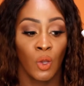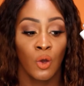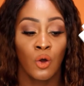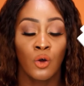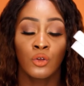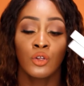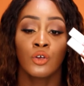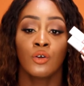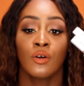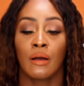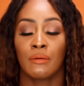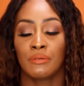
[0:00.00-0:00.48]

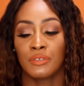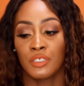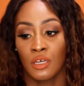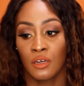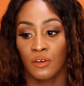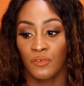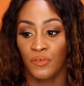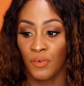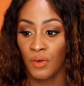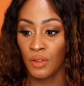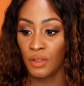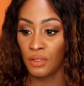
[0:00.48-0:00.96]
Who knew I was
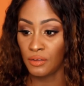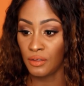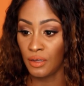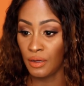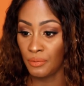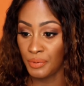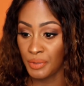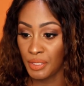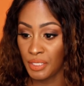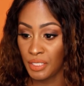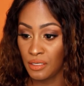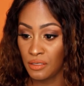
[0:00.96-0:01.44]
going to fall in
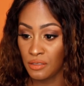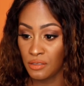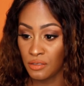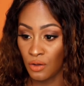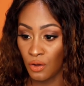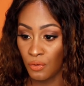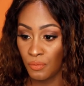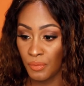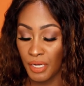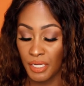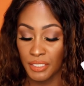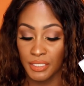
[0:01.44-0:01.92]
love with these
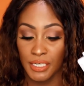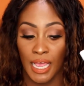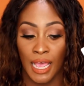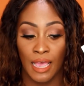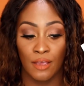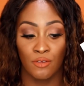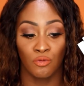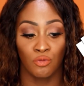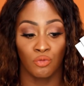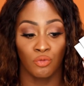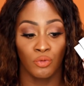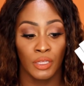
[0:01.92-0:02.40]
so much?
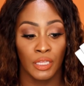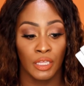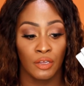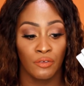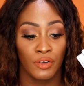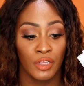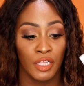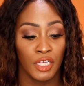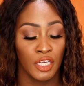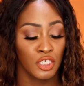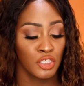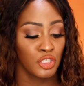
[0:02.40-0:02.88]
I really,
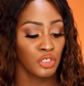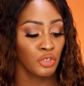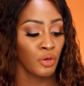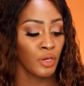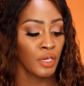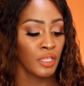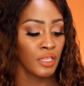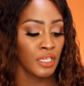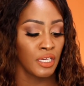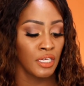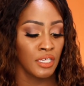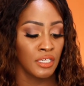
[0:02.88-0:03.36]
really
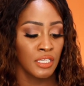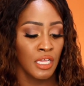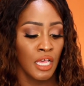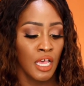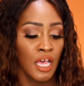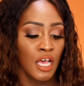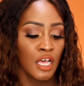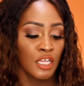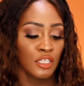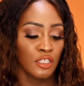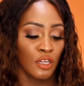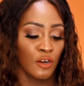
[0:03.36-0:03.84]
enjoy these.
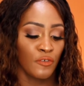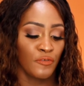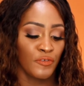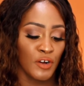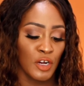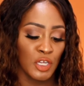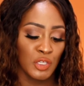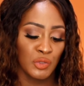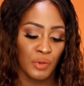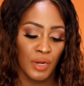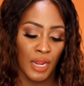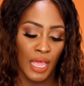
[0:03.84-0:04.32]
So the
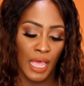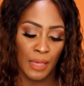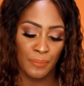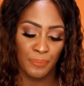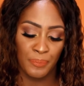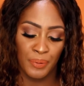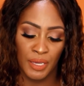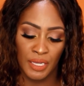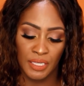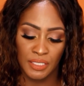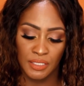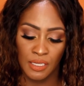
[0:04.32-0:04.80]
first one I
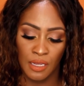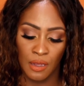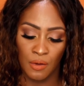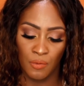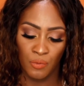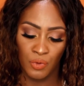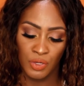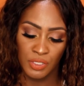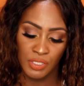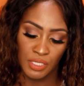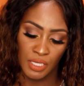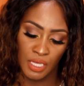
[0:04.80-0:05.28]
picked
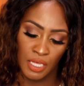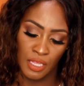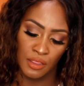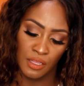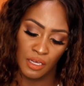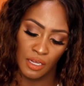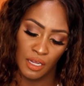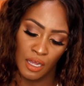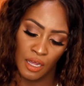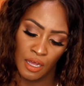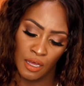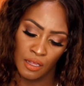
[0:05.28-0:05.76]
up was in
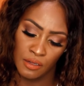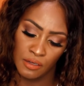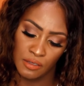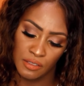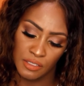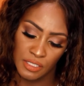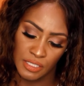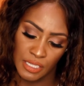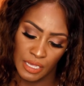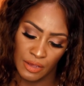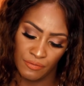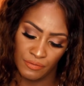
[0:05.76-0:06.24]
the color
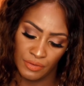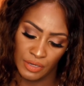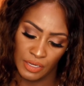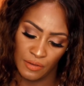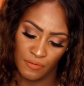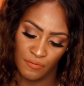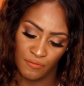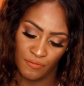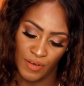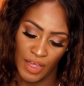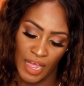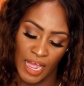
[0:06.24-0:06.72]

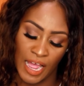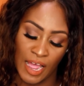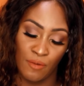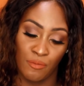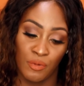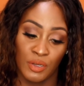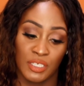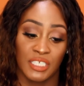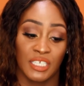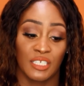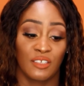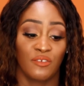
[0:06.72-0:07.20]

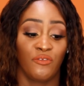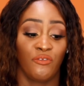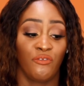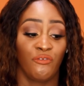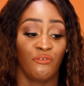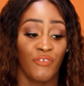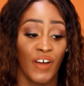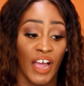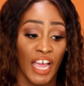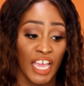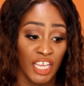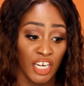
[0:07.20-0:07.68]
75, which is
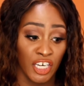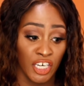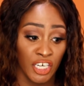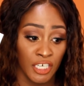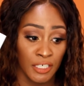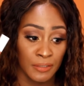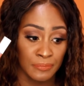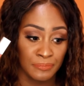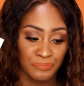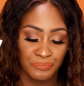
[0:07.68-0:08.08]
Fighter.